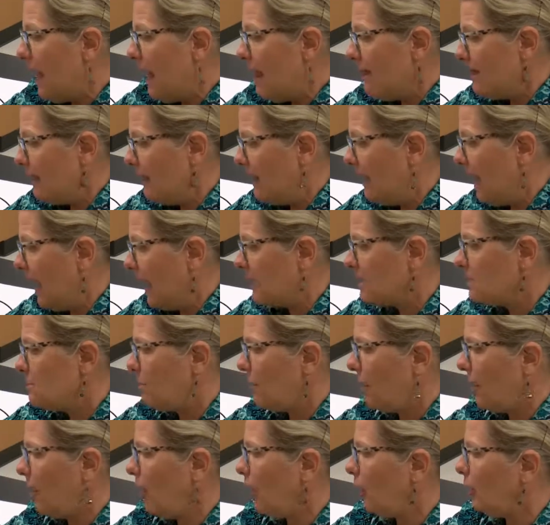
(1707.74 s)
The next
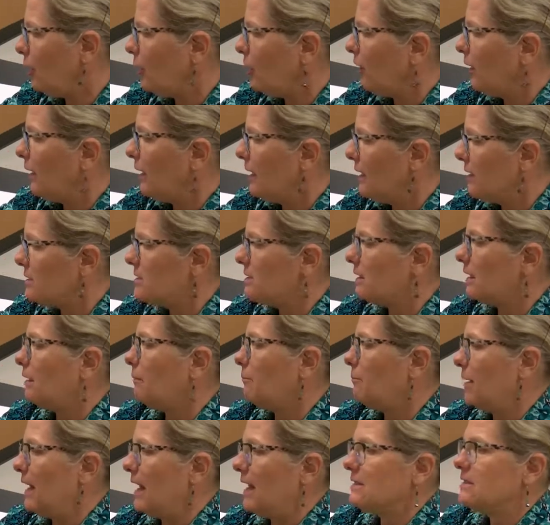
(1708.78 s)
part is the
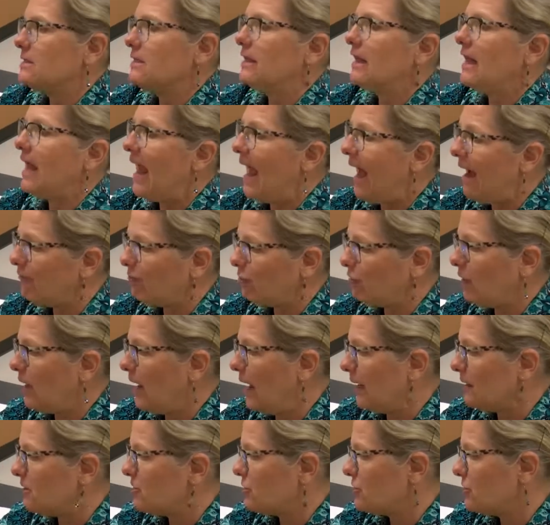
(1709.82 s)
capacity after
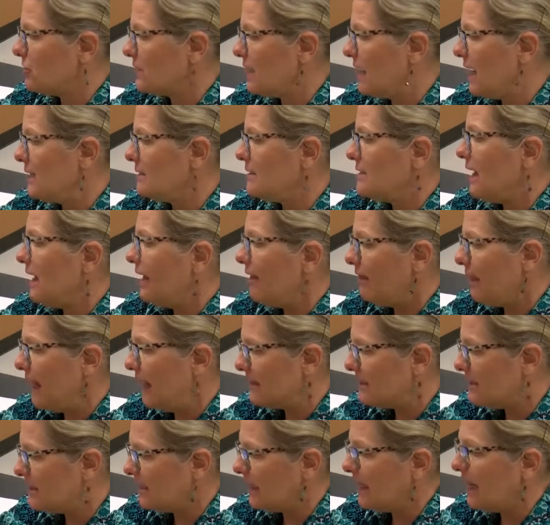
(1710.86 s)
exercise.
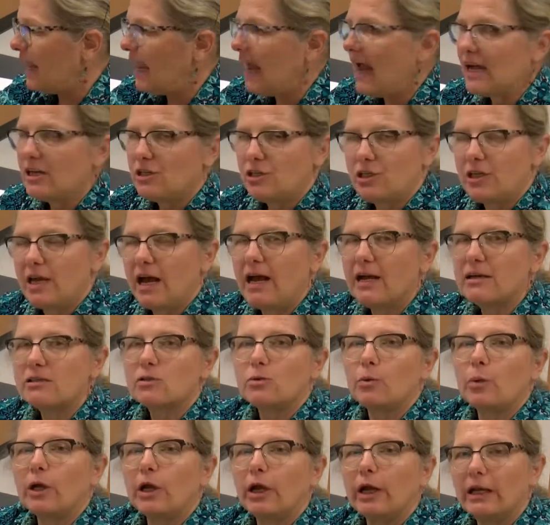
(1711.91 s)
That's the cash test
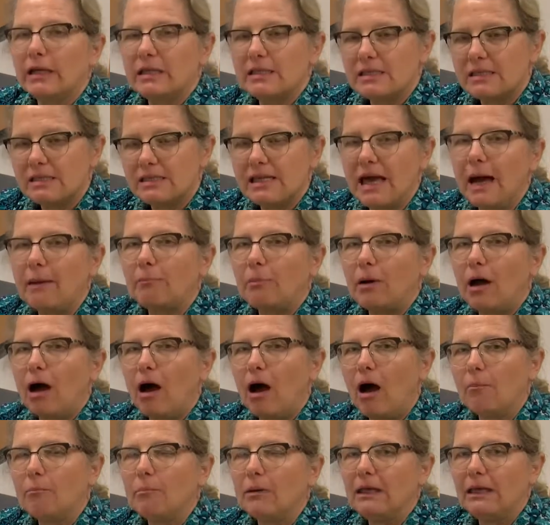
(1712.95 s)
where you're going to step
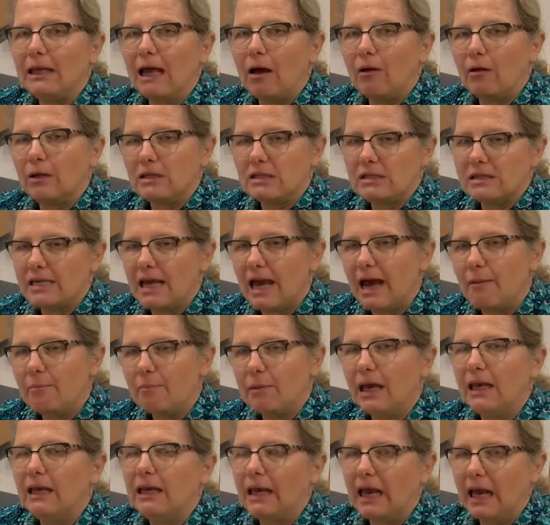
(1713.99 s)
up and down a step
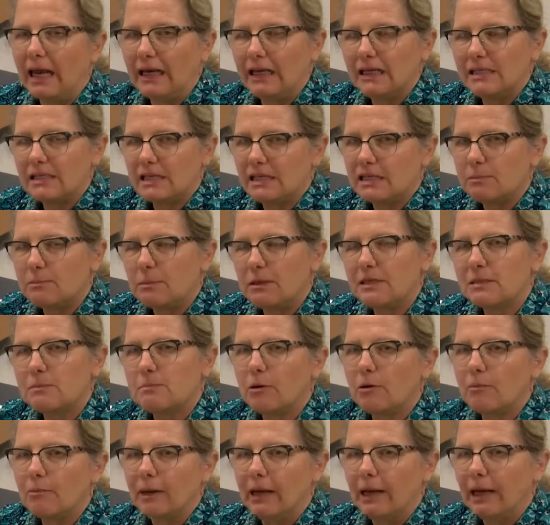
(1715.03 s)
at 96 beats
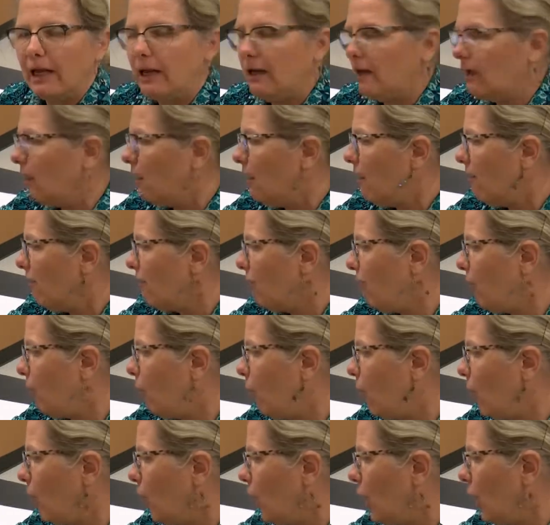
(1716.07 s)
per minute
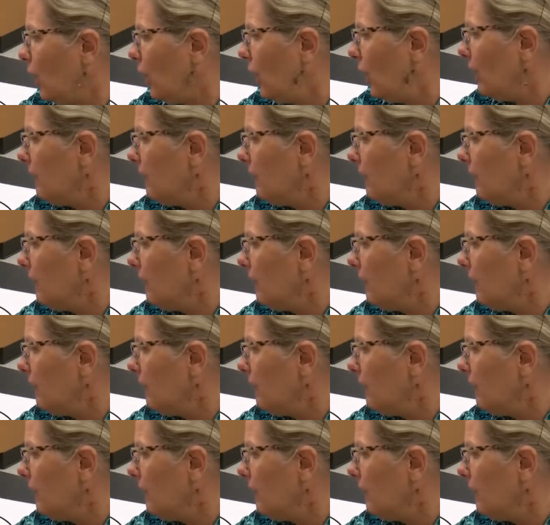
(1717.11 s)
for